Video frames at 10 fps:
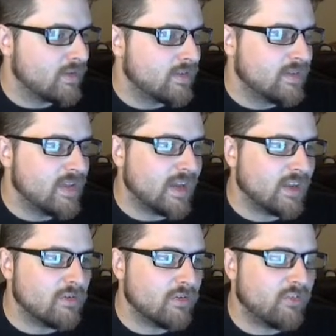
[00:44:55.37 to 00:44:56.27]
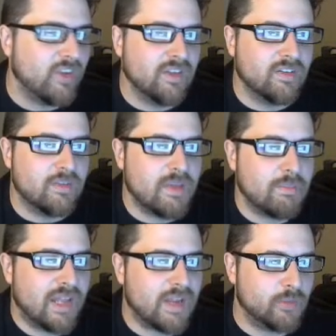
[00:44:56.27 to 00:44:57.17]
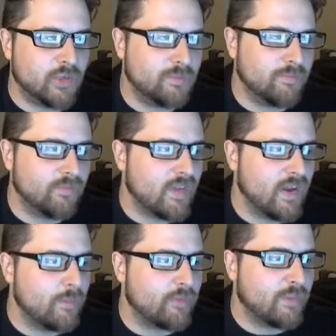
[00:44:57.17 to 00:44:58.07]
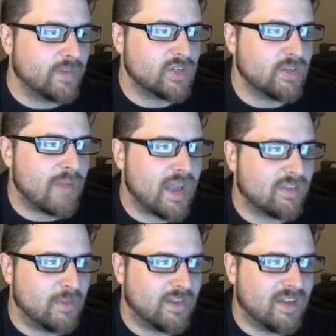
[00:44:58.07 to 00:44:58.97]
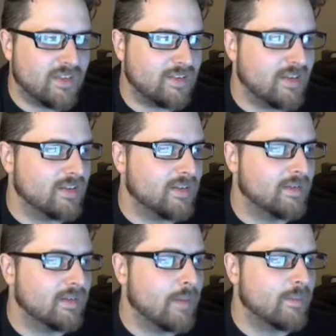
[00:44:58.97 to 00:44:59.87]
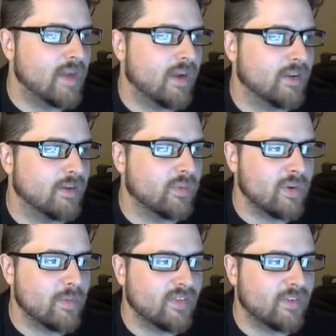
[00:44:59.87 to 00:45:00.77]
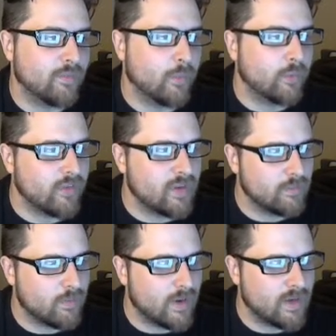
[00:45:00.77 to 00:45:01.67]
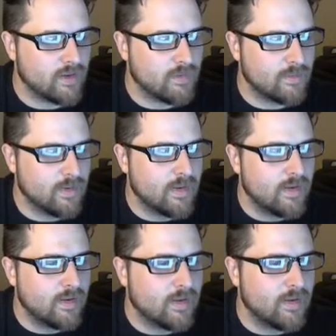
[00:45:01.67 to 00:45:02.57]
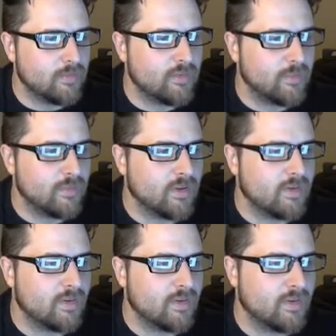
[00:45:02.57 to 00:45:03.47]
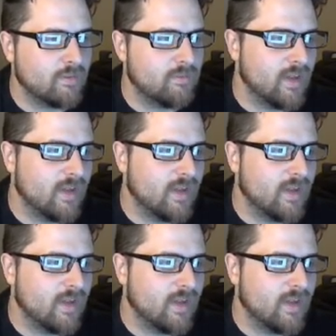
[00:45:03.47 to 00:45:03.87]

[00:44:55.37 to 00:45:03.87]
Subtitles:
getting your scene to be playable. So I'm going to jump back to my test scene, and I'm not going to worry about this full scene for right now. So I'm going to not